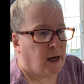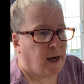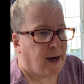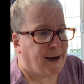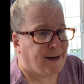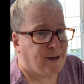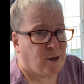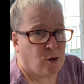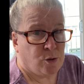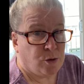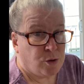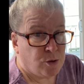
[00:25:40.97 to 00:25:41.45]
I
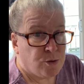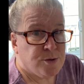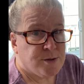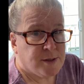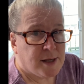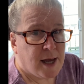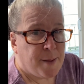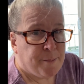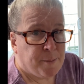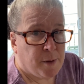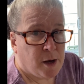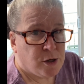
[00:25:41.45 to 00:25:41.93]
don't use
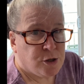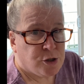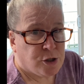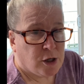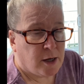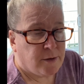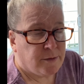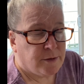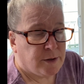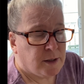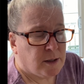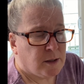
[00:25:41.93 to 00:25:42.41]
that much
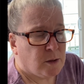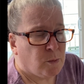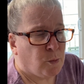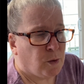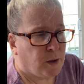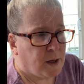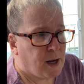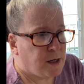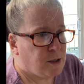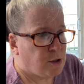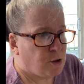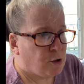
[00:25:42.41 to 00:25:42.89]
of it.
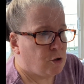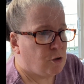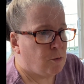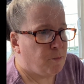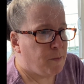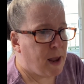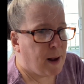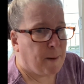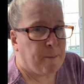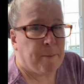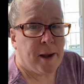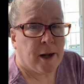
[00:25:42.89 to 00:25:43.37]
When I do
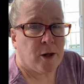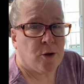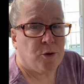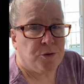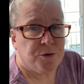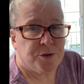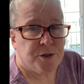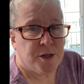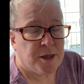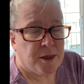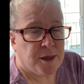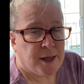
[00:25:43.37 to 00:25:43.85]
make
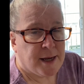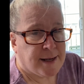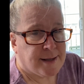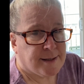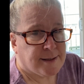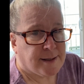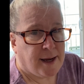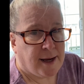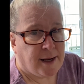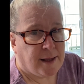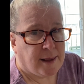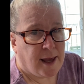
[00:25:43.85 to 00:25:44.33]
pickles and
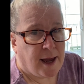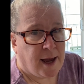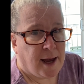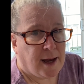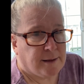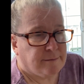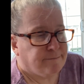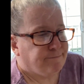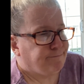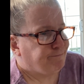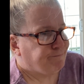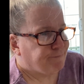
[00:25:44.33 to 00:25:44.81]
things like
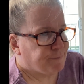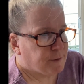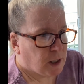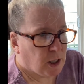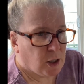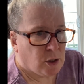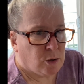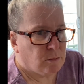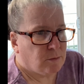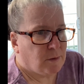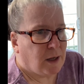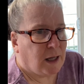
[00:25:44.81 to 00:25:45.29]
that,
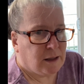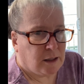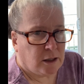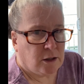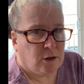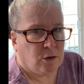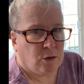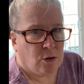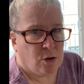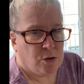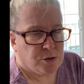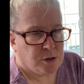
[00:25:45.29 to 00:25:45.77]
you know, a
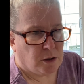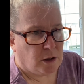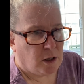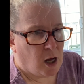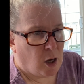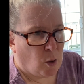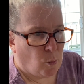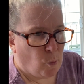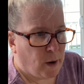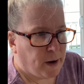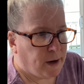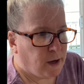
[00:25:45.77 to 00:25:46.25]
little goes a
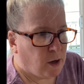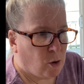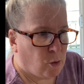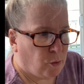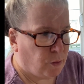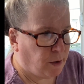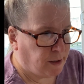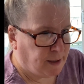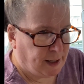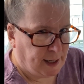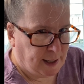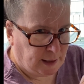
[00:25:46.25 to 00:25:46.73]
long way. You
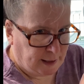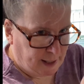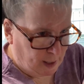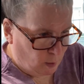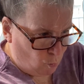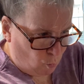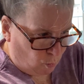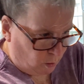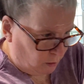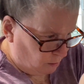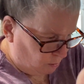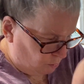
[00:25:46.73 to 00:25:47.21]
only need
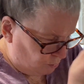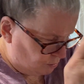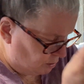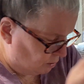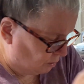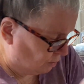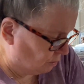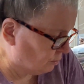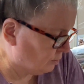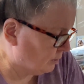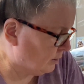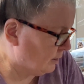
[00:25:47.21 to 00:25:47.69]
like one of those
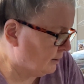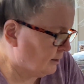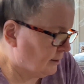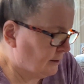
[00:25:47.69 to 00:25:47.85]
little